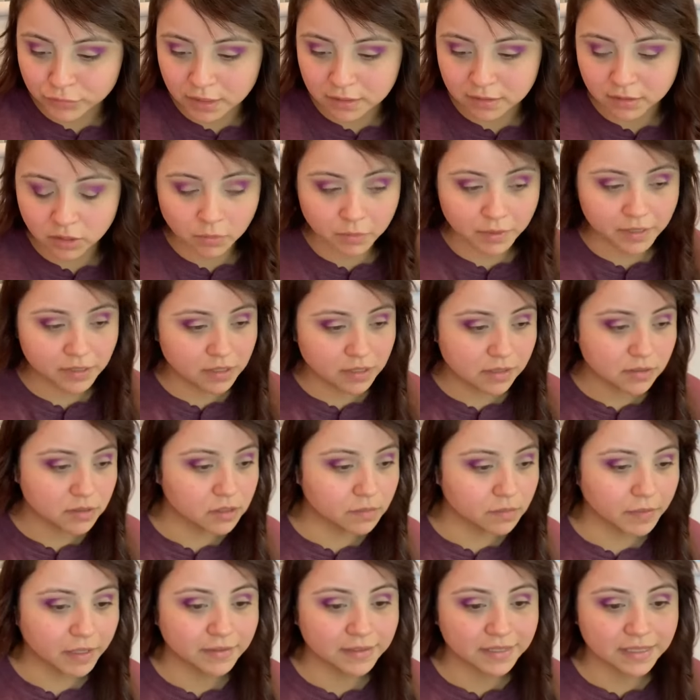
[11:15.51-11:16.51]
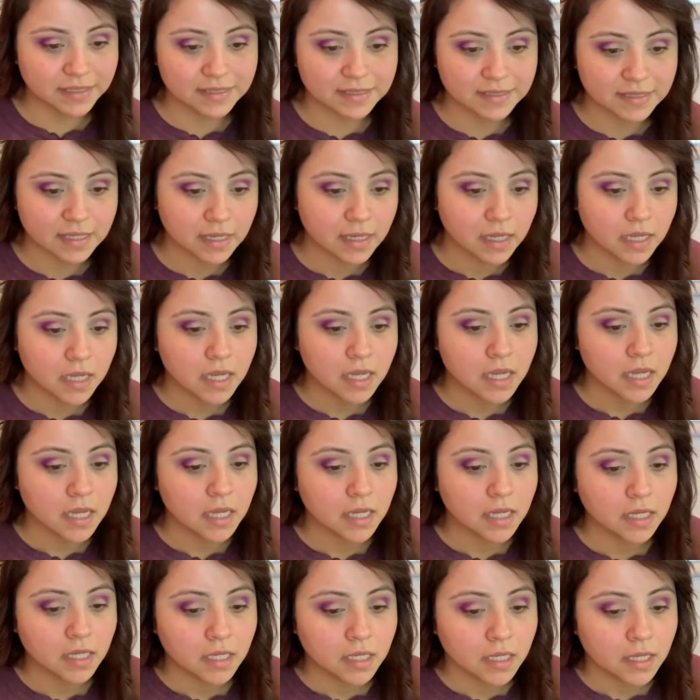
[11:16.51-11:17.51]
Nobody tells you about these
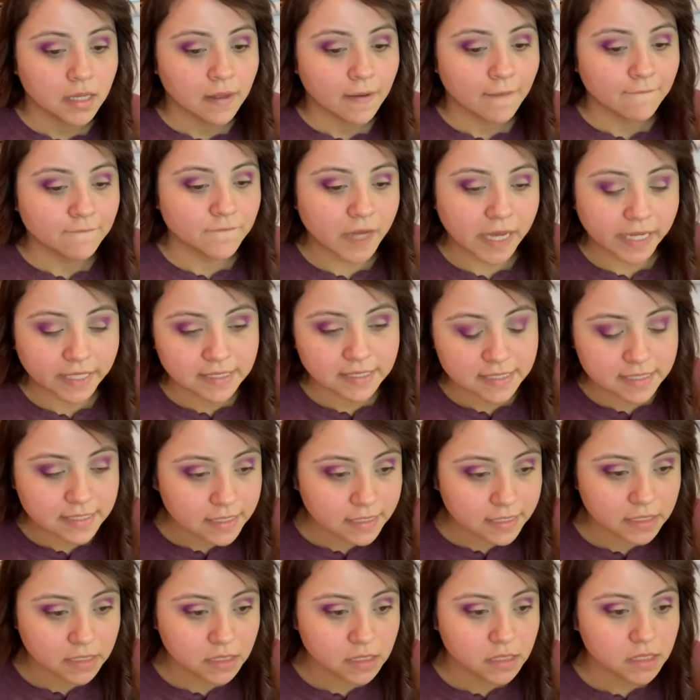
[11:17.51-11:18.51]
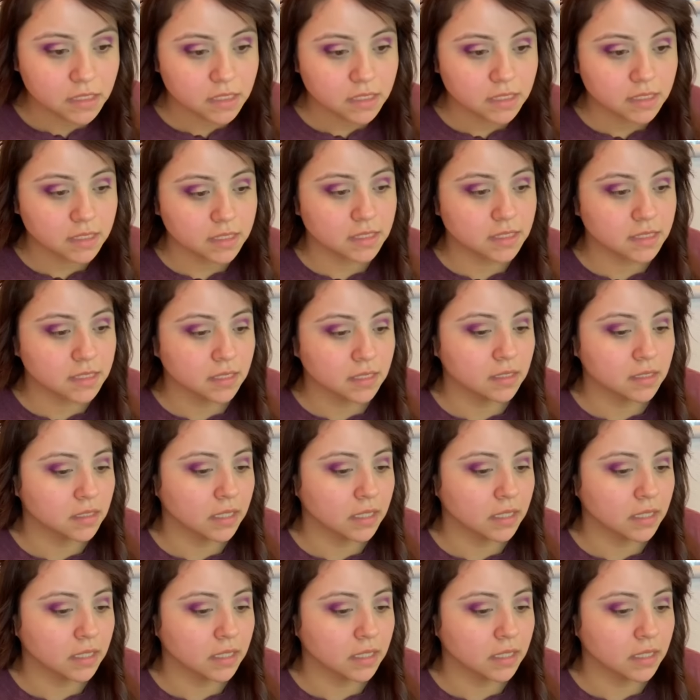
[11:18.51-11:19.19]
vaccines,